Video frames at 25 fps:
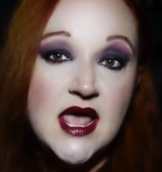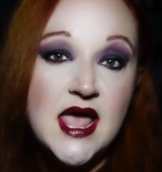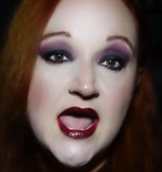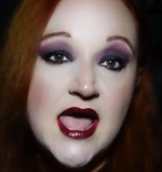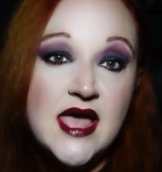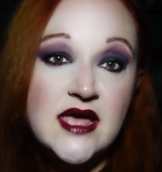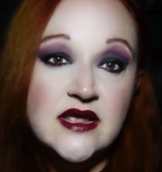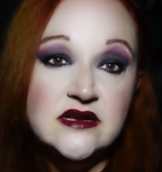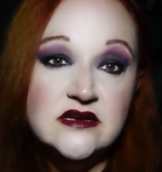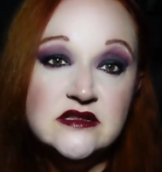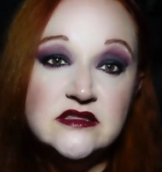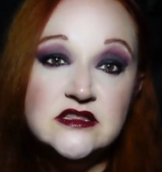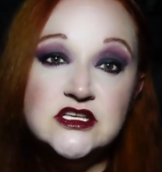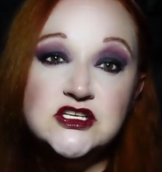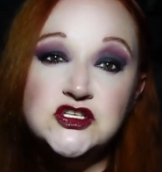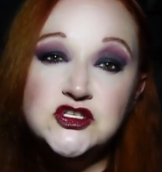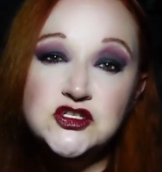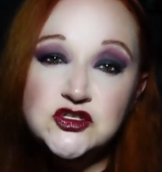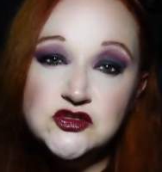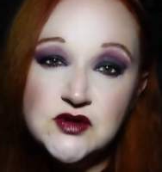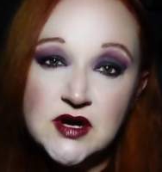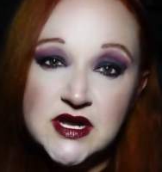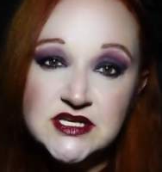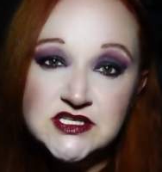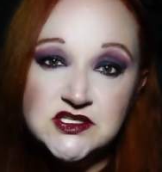And the
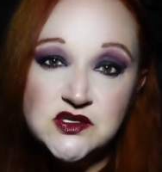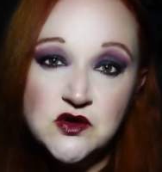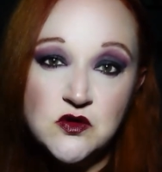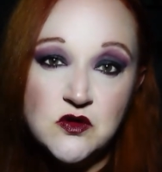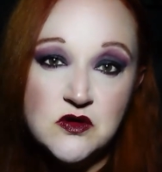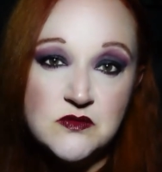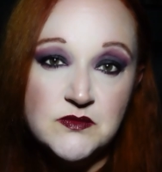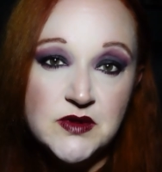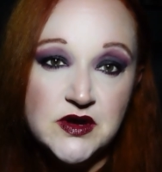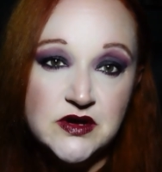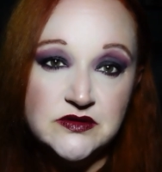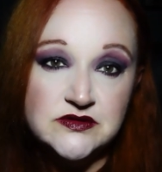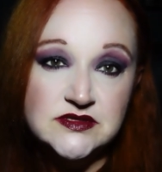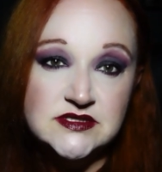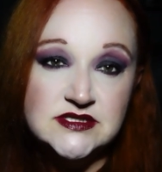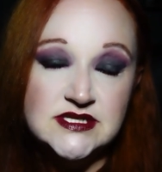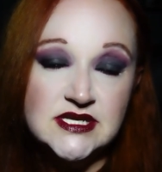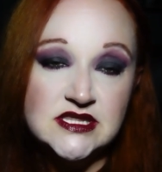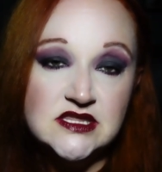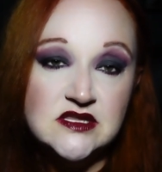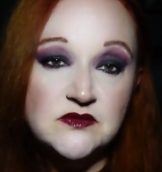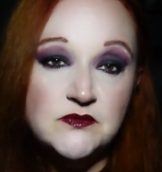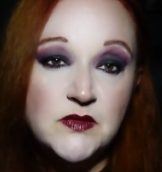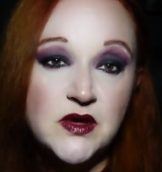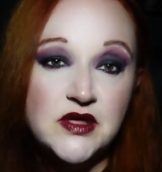stress hormones
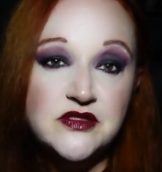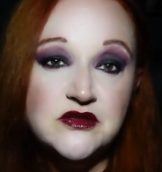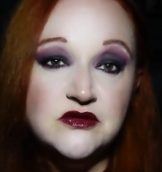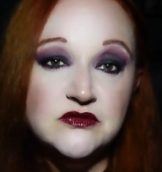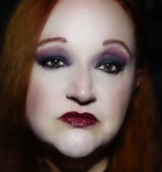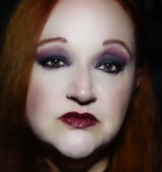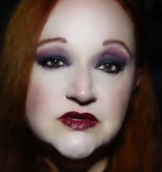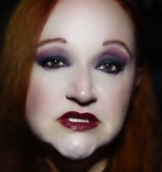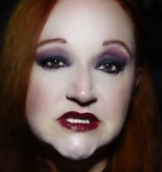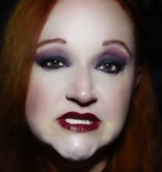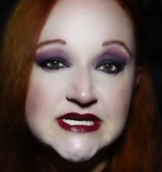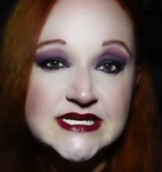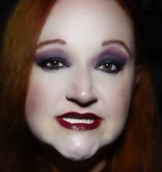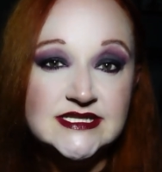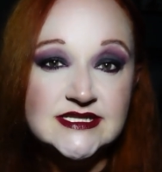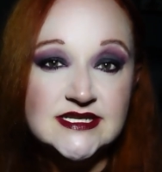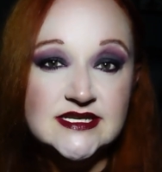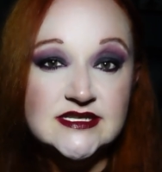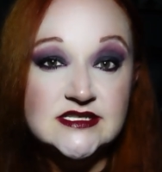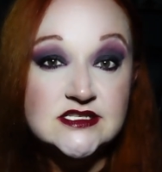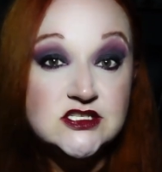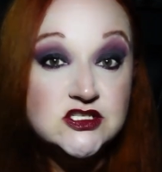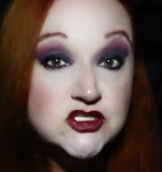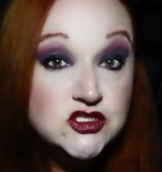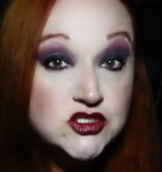that the mother
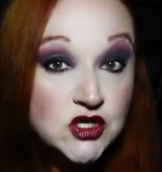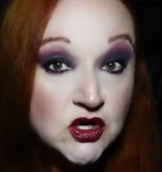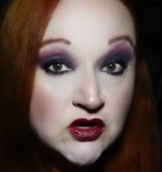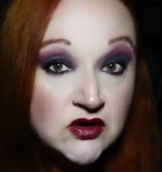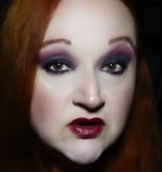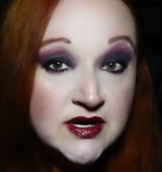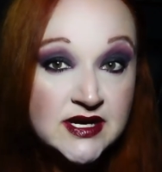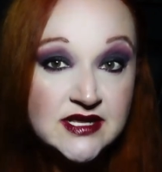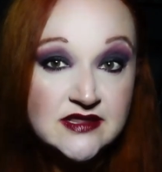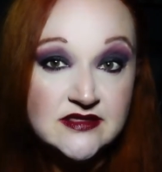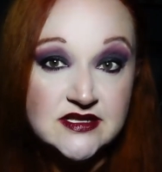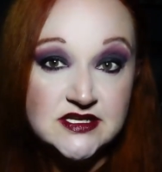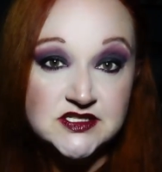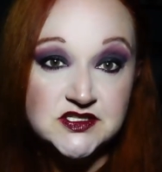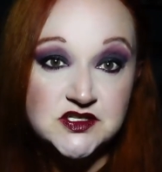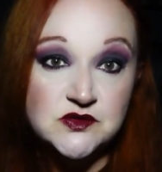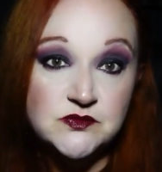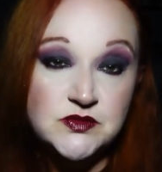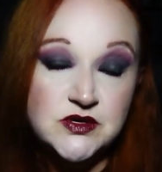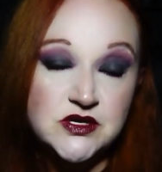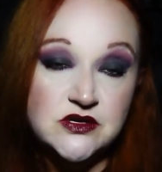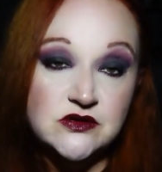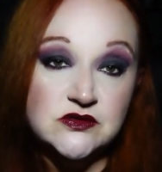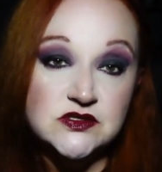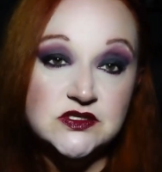releases during this
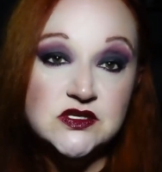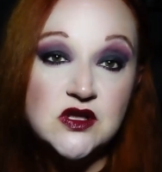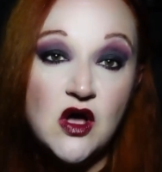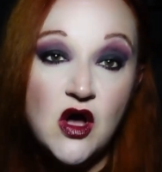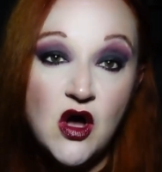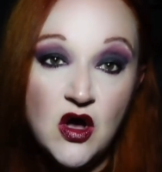abuse